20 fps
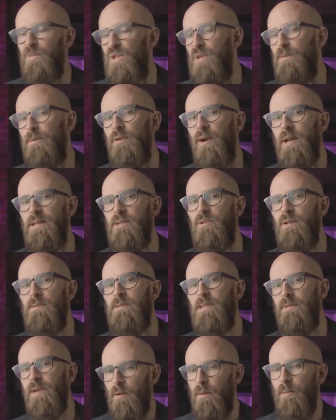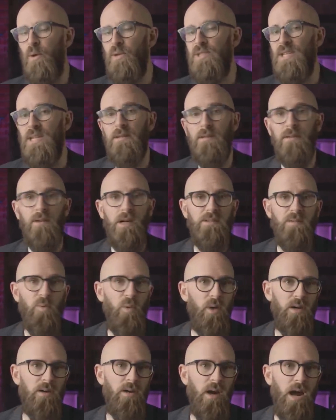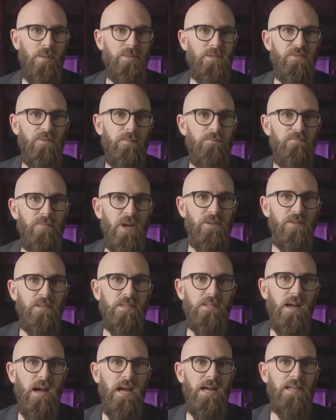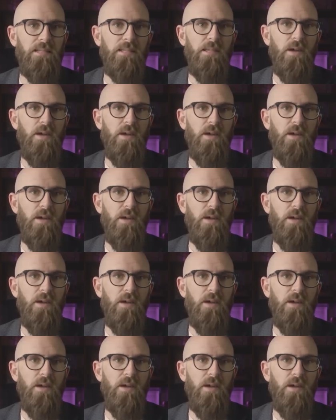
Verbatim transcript: Human rights groups have reported gross war crimes from both sides,